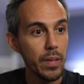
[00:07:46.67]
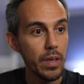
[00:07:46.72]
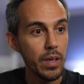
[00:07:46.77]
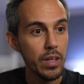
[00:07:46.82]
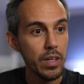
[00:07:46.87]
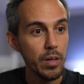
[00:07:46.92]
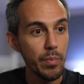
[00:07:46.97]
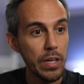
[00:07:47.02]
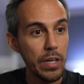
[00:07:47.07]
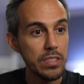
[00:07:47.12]

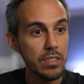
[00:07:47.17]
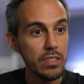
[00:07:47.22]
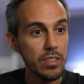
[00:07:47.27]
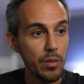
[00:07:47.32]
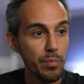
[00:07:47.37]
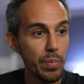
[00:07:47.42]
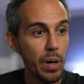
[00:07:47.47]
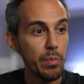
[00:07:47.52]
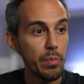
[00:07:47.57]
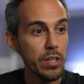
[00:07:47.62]
commences in
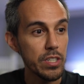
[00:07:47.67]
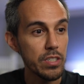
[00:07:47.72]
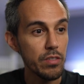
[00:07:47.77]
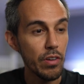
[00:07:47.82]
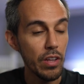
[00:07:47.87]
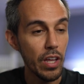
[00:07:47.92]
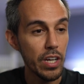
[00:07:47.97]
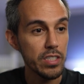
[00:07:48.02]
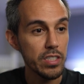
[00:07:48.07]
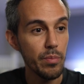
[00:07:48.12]
preparation for
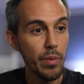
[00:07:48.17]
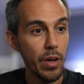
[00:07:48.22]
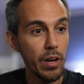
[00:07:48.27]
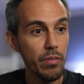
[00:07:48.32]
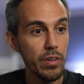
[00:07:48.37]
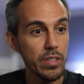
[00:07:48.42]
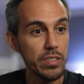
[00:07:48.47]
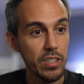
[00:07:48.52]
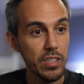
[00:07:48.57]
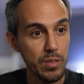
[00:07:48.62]
launch the
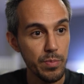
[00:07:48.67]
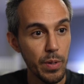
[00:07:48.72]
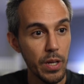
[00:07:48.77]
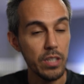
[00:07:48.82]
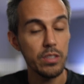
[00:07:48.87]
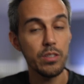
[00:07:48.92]
metaverse experience.